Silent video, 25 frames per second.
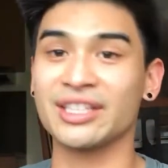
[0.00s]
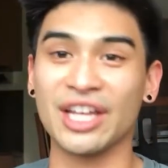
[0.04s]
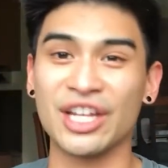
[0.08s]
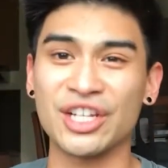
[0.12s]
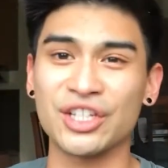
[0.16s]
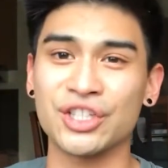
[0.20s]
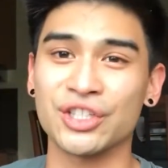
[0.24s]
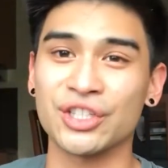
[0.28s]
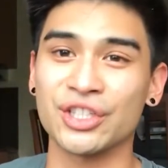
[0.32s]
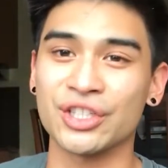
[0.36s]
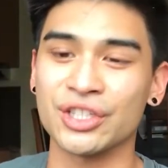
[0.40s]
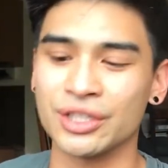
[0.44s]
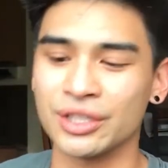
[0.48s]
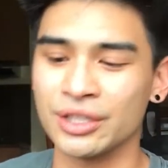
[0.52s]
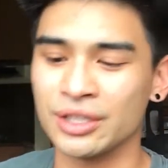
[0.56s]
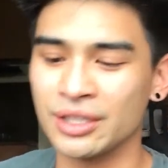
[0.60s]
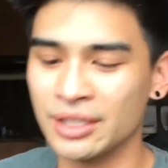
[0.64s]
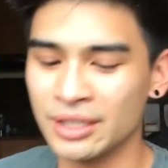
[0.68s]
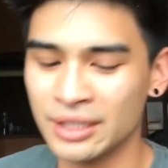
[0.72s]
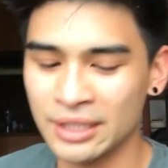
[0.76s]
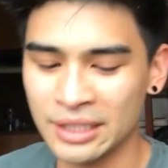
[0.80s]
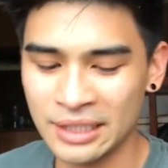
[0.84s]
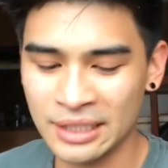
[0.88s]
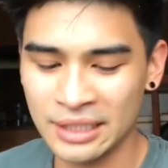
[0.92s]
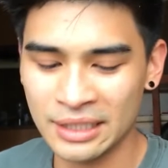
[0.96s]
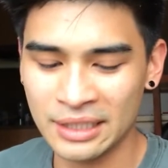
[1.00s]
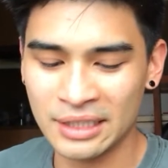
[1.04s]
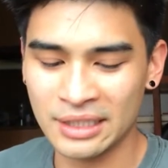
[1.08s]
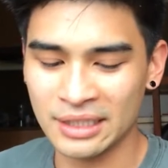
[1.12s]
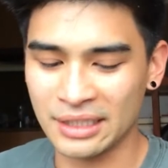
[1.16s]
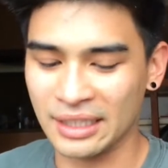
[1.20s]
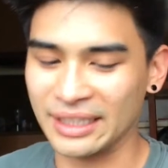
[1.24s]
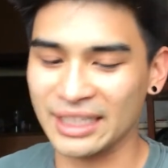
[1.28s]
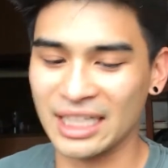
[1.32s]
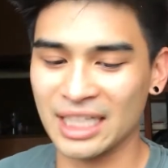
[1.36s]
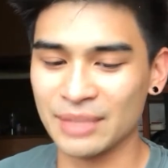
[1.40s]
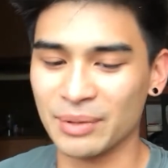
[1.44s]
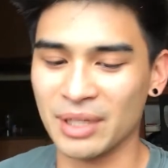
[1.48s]
station.
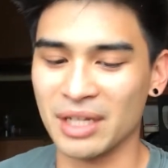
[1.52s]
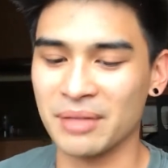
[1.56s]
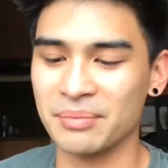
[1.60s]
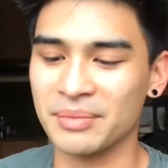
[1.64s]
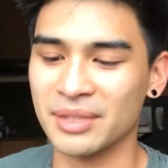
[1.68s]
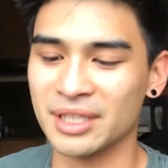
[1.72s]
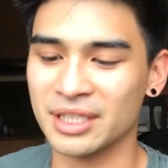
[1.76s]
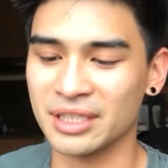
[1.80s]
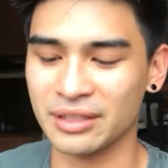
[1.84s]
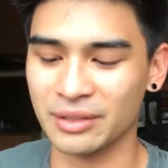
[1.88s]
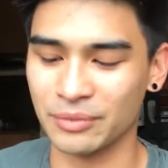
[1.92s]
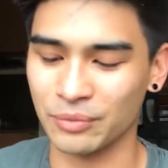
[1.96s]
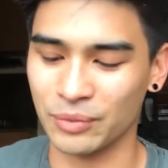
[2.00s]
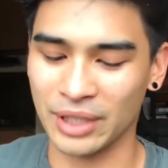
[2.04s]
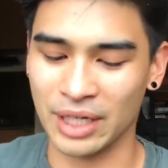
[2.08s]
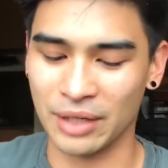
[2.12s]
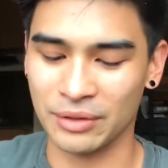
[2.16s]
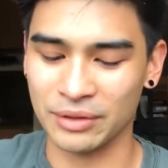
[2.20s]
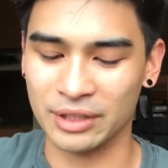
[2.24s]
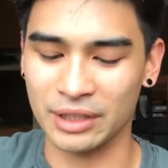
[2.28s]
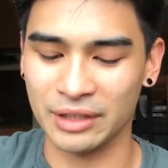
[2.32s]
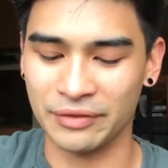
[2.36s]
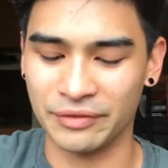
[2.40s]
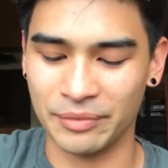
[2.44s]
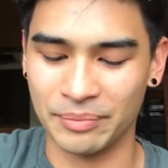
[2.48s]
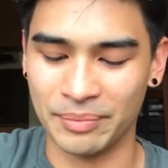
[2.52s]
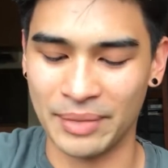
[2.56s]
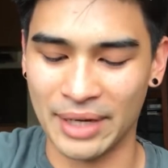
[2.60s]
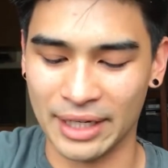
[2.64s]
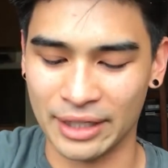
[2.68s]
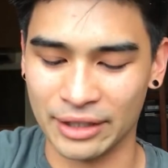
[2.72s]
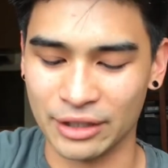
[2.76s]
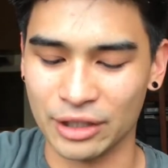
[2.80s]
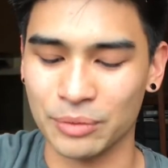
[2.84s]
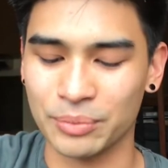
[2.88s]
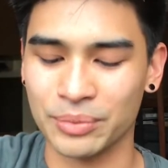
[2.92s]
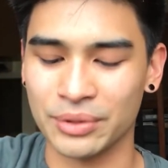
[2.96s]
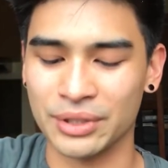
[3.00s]
Like, that's what I missed when I was
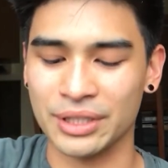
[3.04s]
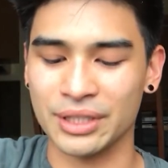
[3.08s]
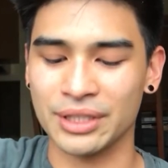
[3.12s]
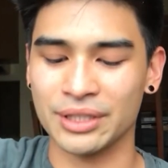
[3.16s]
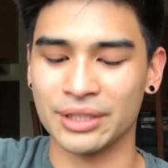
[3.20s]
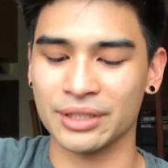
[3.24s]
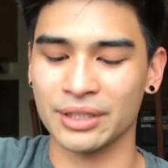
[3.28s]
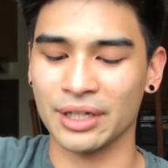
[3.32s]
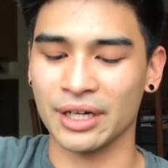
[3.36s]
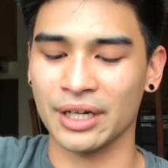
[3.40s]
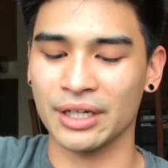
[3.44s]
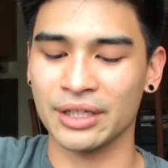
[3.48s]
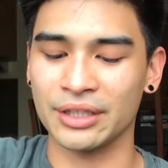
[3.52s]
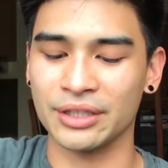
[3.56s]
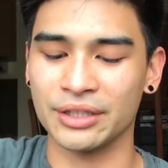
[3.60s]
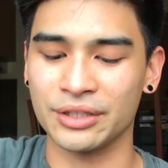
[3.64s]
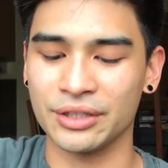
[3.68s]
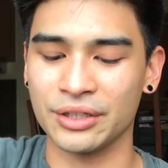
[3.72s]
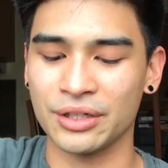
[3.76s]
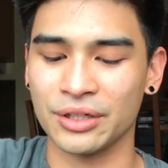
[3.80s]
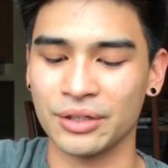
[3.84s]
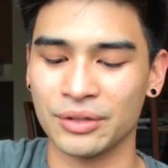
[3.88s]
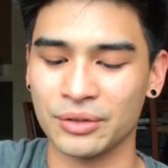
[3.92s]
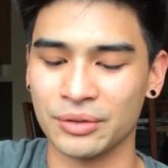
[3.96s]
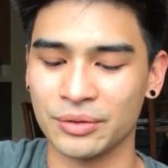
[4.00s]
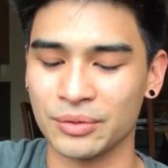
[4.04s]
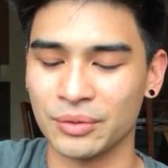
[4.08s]
living back in Upper East Side,